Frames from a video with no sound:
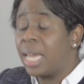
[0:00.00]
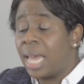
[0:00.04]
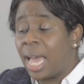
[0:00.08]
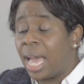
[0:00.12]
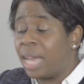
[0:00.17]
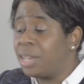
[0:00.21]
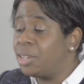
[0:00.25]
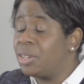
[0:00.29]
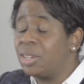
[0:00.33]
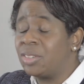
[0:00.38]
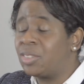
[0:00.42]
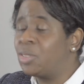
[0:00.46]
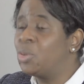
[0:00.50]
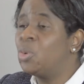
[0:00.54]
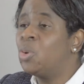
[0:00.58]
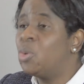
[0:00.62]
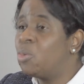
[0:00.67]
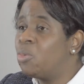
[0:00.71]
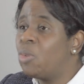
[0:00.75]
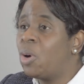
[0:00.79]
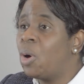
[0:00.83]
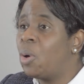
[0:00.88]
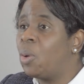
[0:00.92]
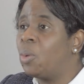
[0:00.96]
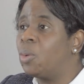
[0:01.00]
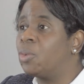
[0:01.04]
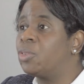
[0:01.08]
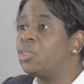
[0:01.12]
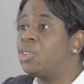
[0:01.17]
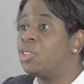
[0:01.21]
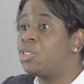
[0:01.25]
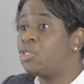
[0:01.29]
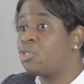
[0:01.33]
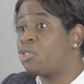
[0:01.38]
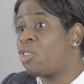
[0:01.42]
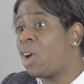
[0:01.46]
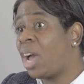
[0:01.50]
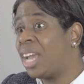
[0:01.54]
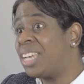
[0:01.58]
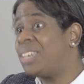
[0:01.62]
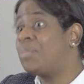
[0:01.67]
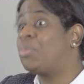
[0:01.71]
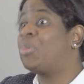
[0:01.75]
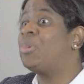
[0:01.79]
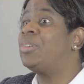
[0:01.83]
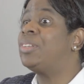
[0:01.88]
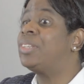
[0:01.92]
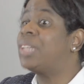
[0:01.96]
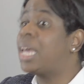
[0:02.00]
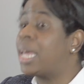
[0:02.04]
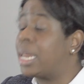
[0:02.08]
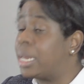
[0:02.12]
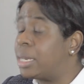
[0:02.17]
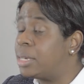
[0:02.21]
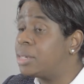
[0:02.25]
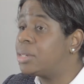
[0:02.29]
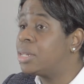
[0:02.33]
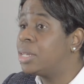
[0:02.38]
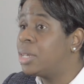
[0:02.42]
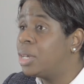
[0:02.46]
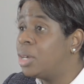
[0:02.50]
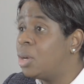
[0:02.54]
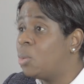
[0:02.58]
And it's your role to try and present